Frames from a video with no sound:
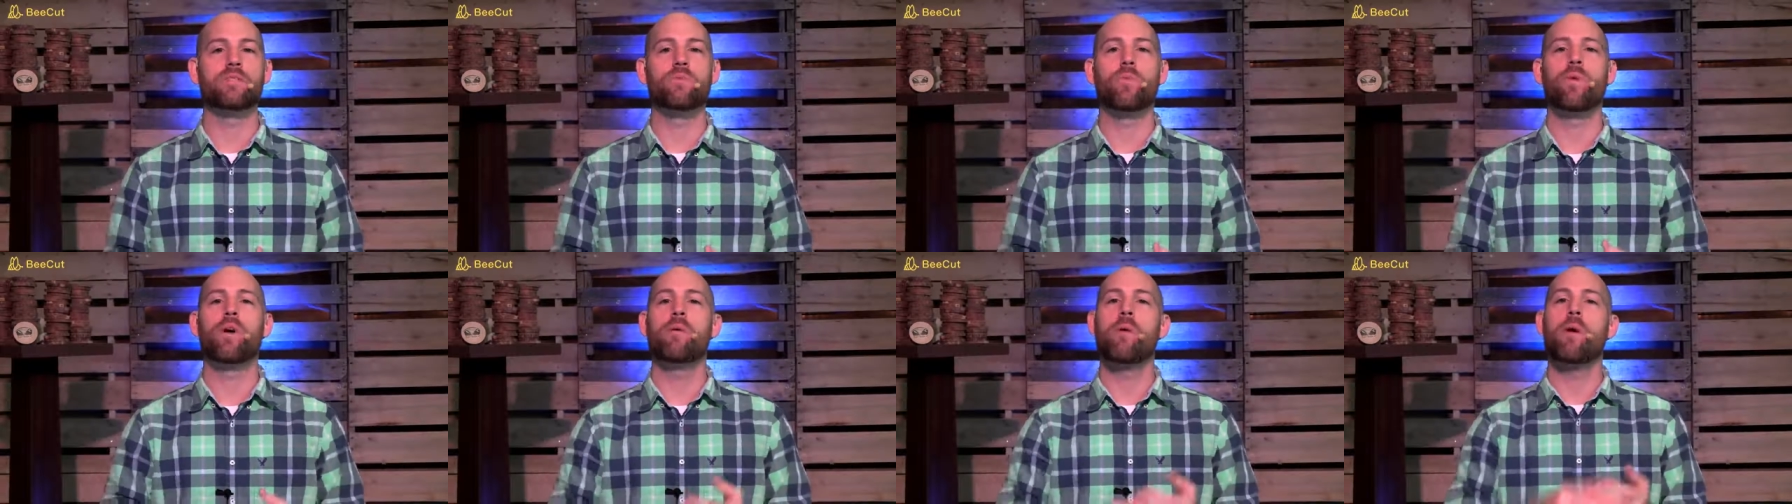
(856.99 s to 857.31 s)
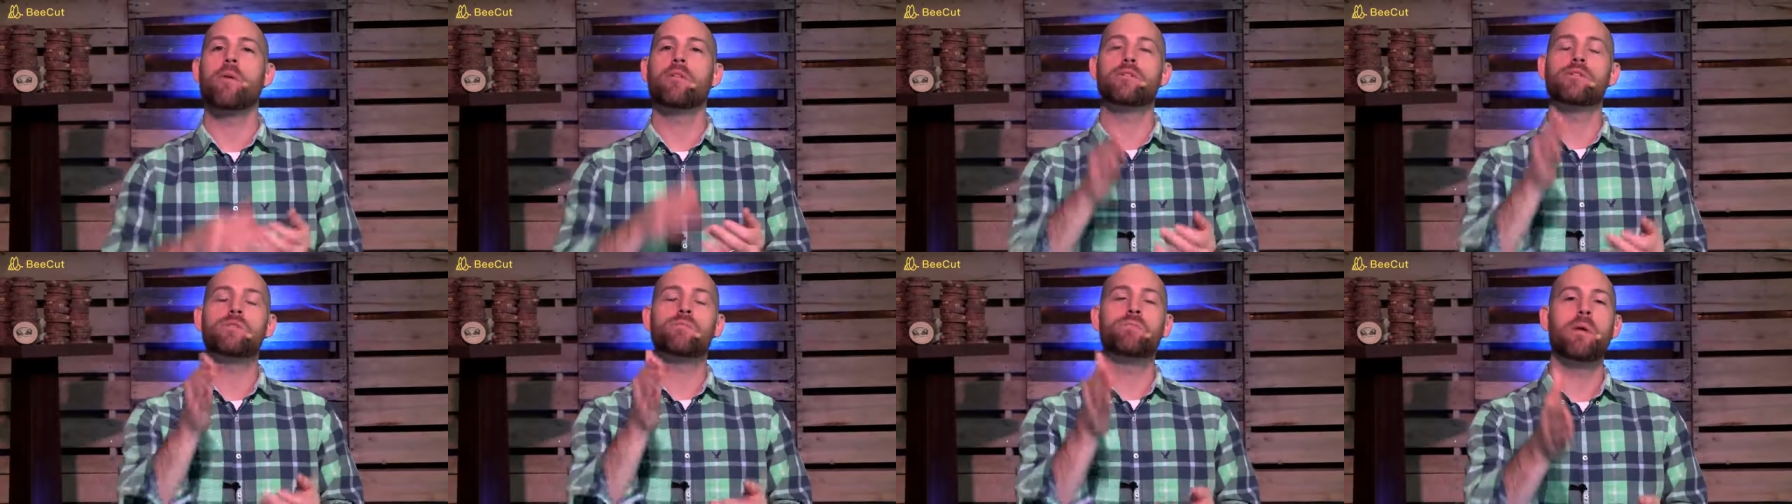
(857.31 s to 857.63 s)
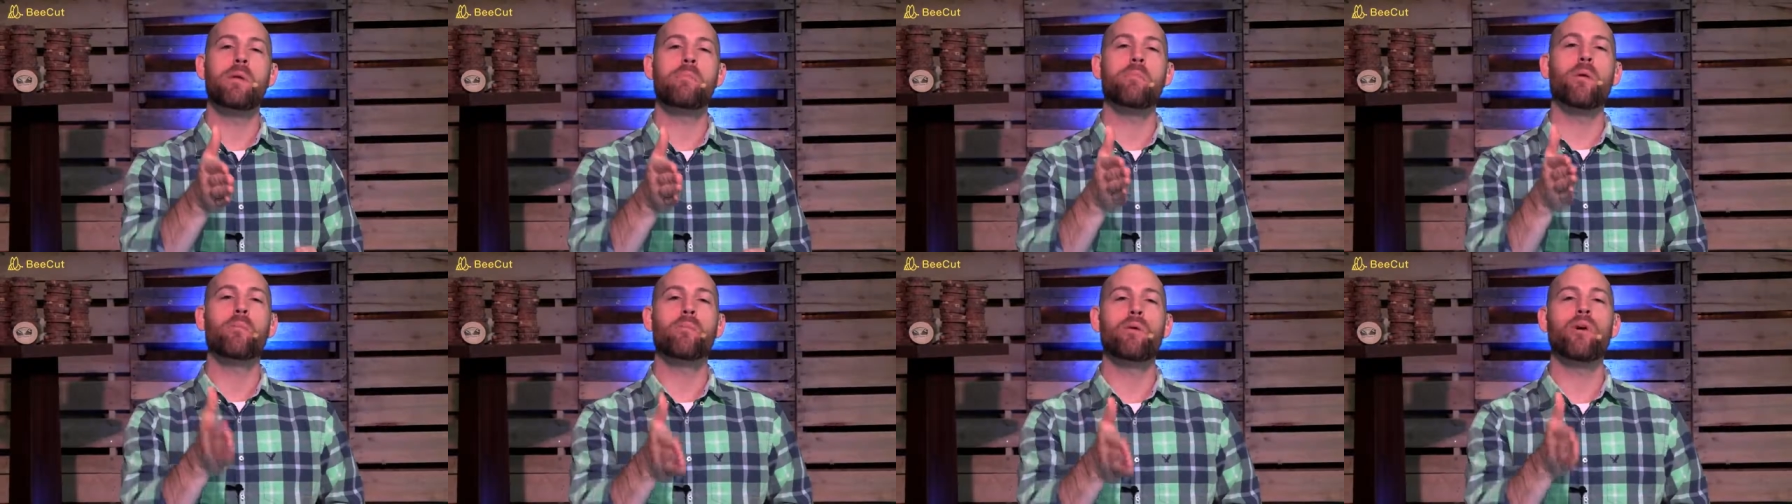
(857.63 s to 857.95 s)
And whenever
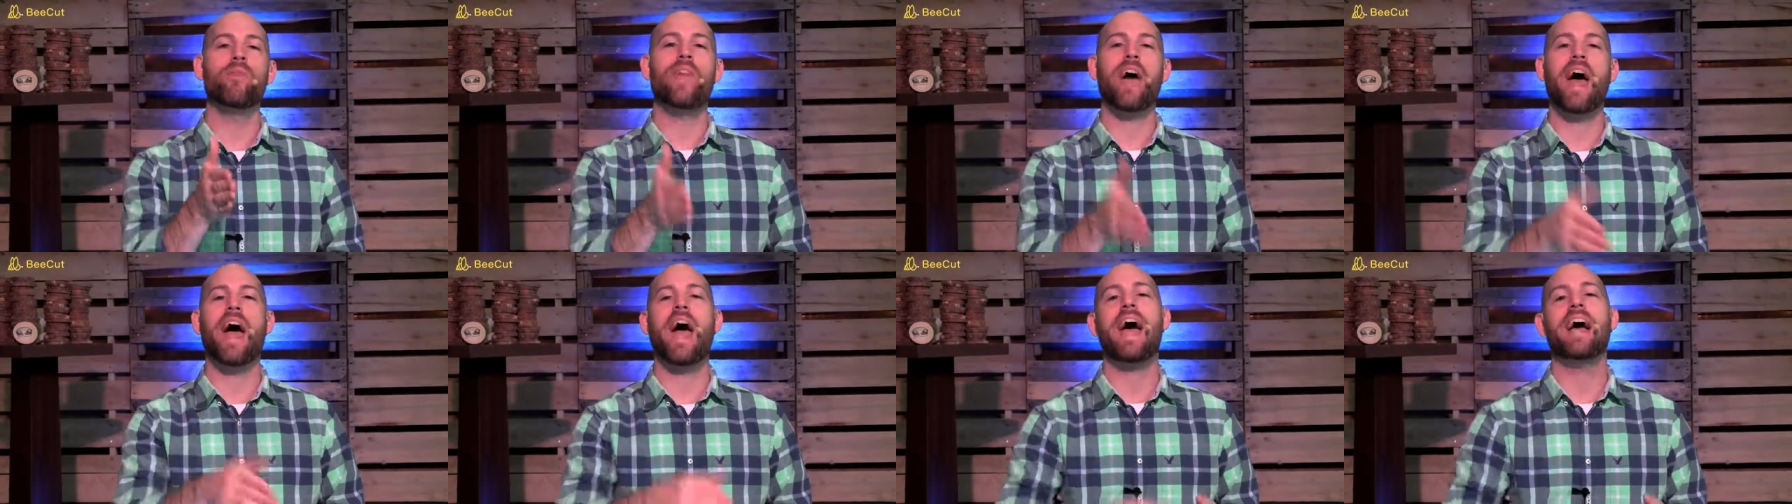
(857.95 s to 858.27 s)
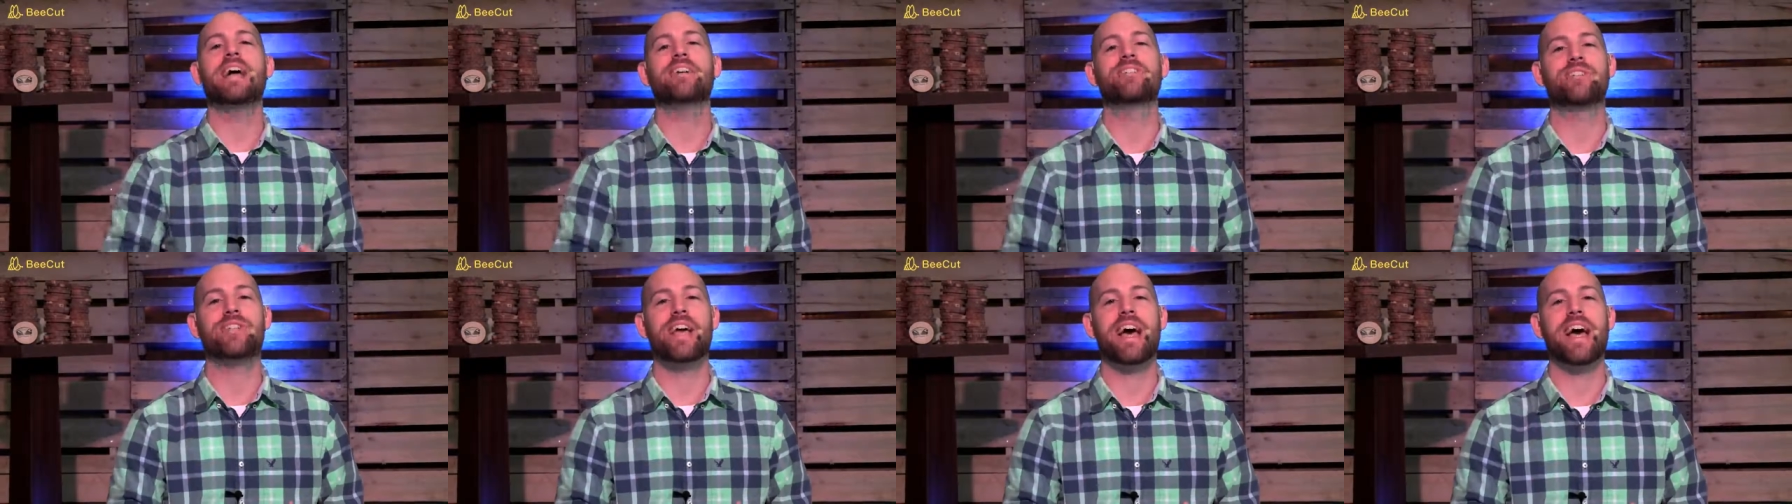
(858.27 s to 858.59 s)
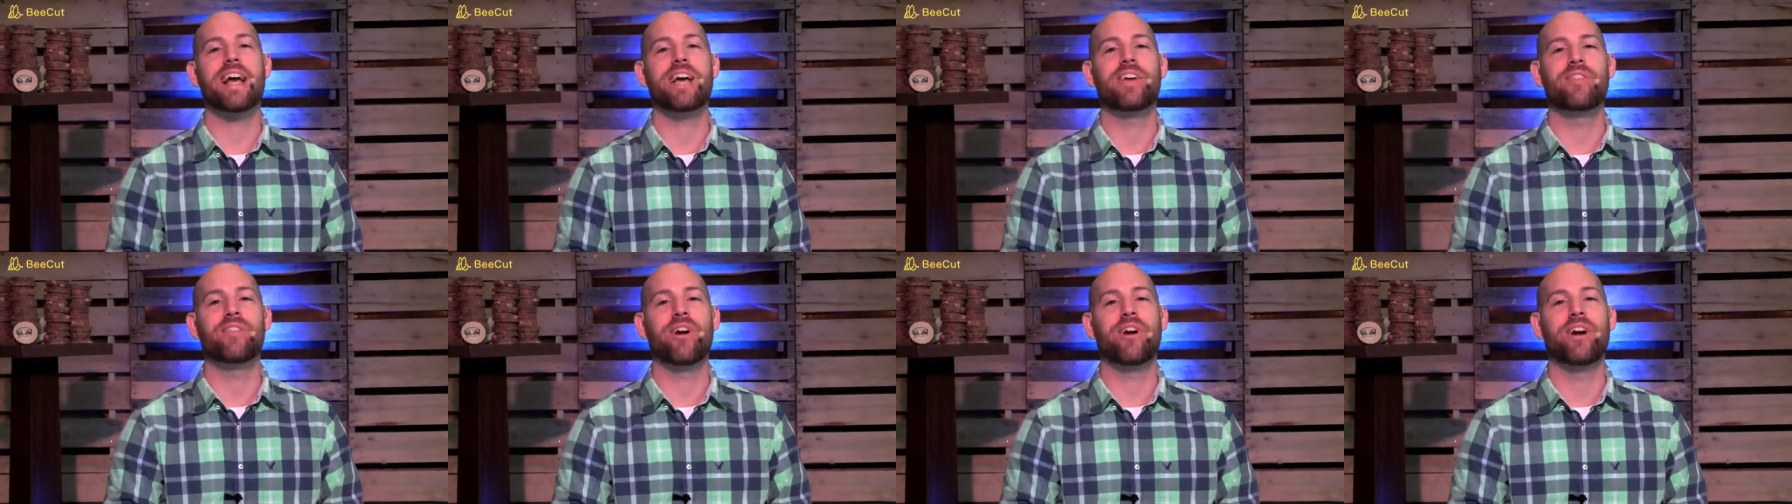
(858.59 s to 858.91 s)
people put that
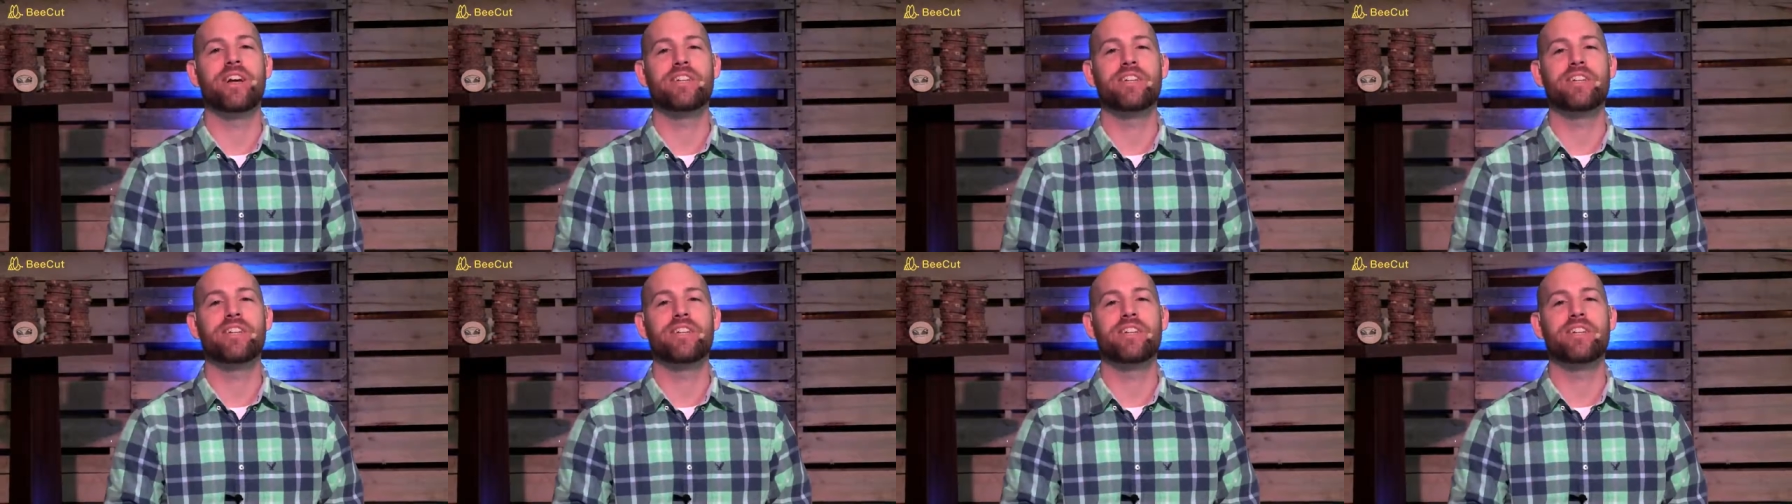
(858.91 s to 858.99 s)
hashtag in their